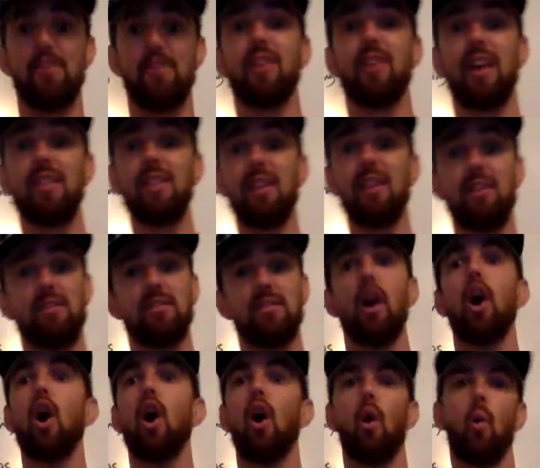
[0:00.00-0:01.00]
like this.
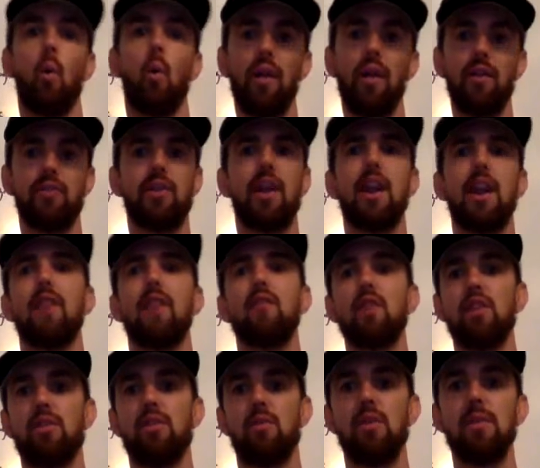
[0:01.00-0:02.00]
1 set every
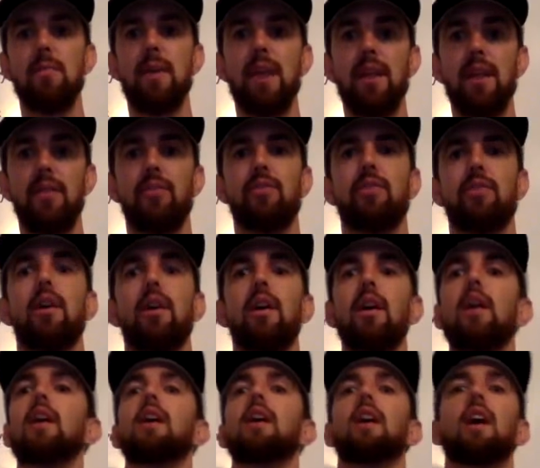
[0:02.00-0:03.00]
3 minutes,
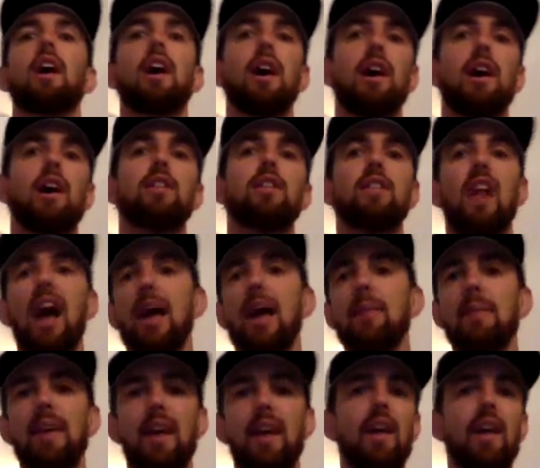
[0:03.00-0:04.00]

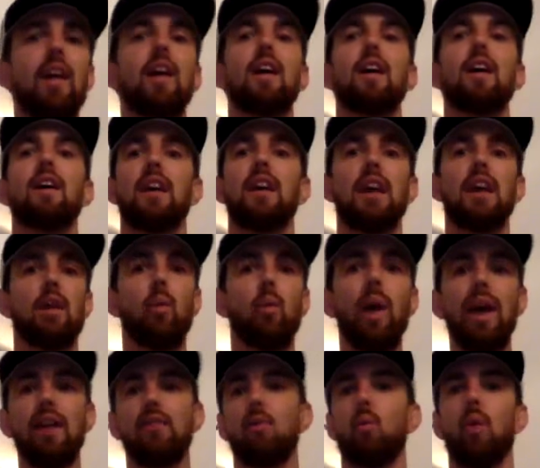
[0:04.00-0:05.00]
climbing in
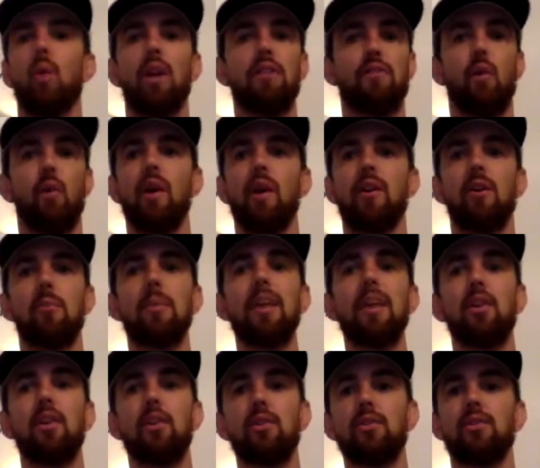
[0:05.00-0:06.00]
weight, run 400
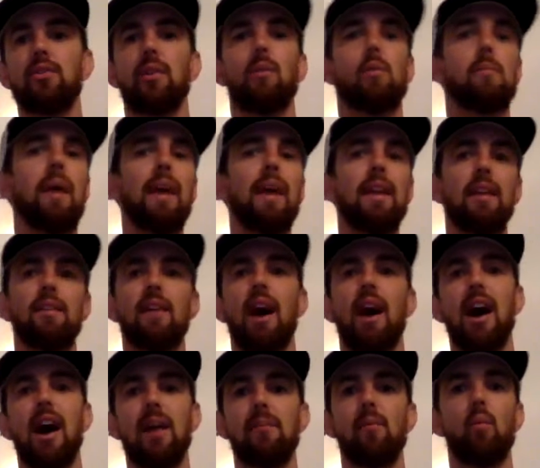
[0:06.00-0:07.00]
meters, remaining
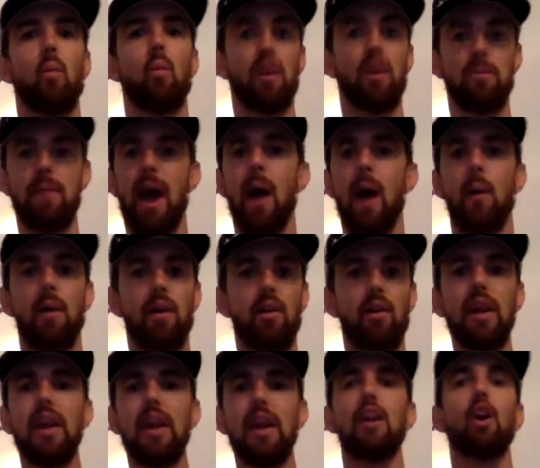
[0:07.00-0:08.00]
time, 1 power
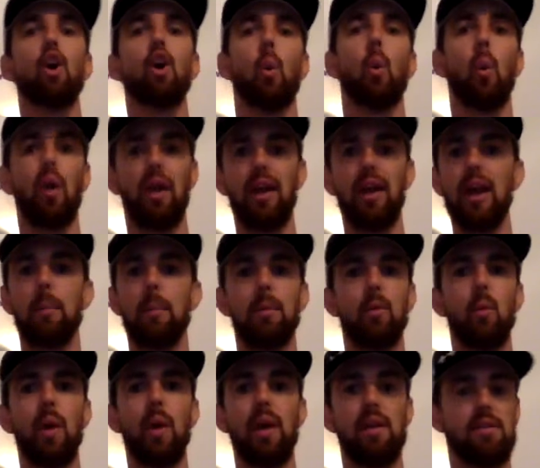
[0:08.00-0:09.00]
clean, working up in
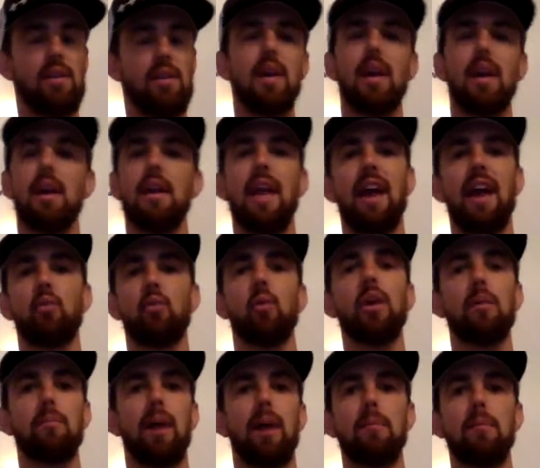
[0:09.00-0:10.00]
weight. Next
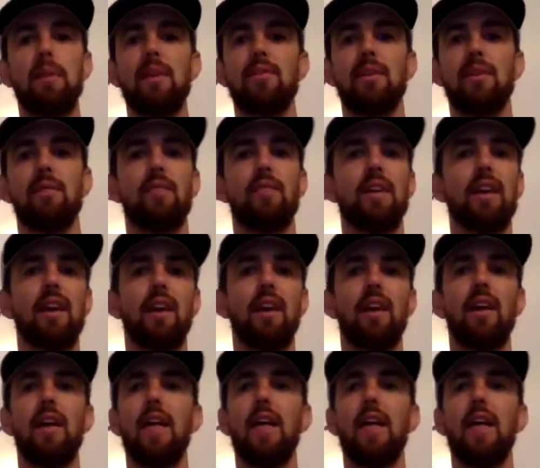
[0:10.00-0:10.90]
week might be something,